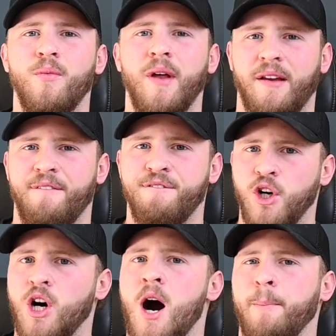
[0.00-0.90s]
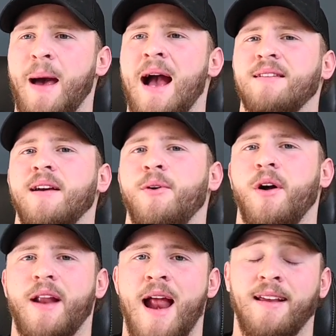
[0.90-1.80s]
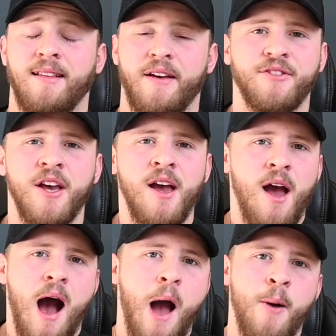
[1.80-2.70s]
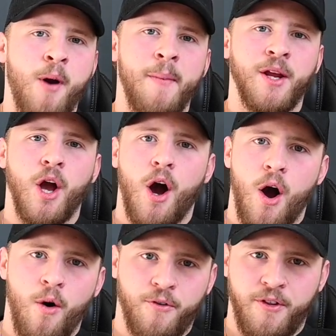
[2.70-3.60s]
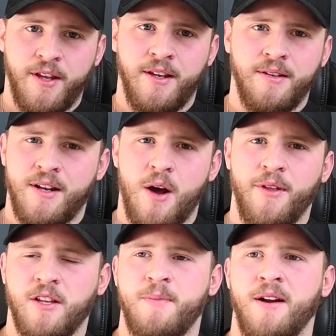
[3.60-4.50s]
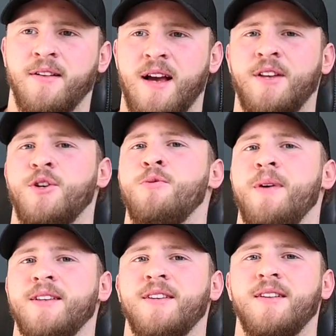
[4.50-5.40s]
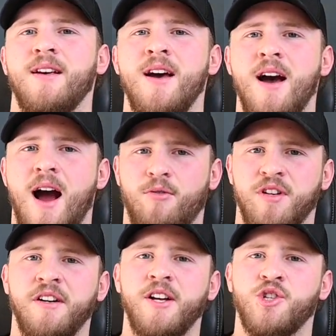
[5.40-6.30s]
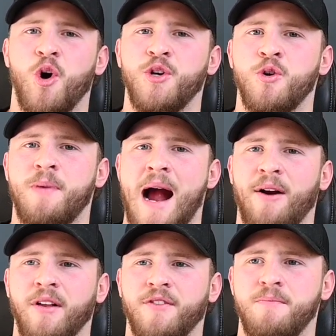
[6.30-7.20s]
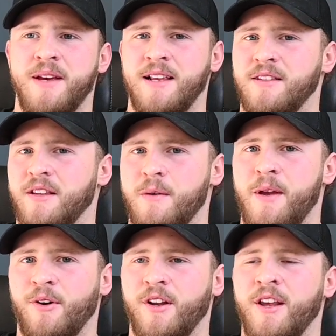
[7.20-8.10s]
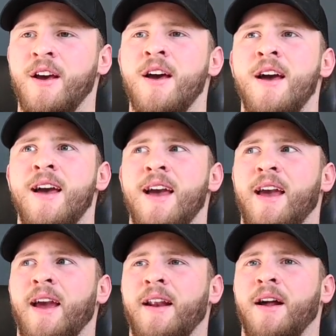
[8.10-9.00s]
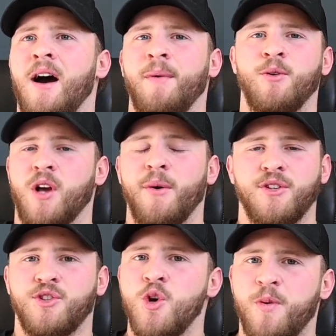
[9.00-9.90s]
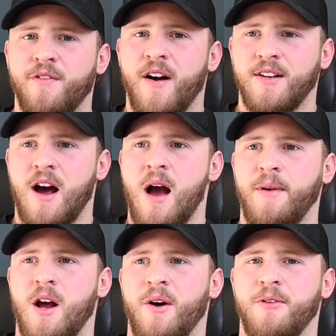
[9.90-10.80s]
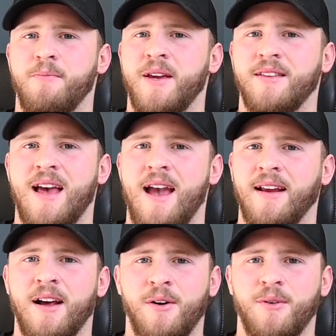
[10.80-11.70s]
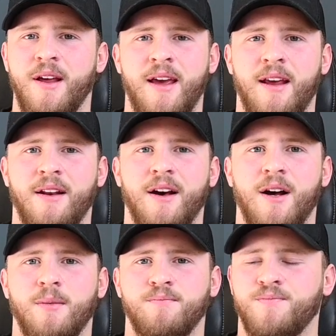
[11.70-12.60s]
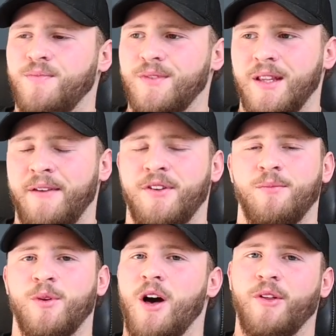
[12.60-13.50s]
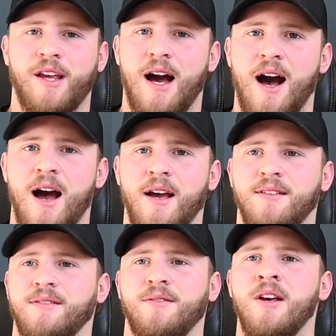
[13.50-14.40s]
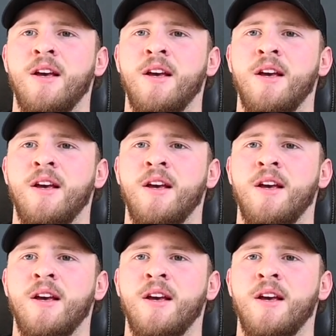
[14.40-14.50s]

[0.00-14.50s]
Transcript: like full on max out on any lifts. I would probably go for the, you know, the experience. I do miss it. I really enjoy doing powerlifting meets in the community and um, it was always a super fun time, you know, at the meets, hanging out and um, lifting with all the guys and,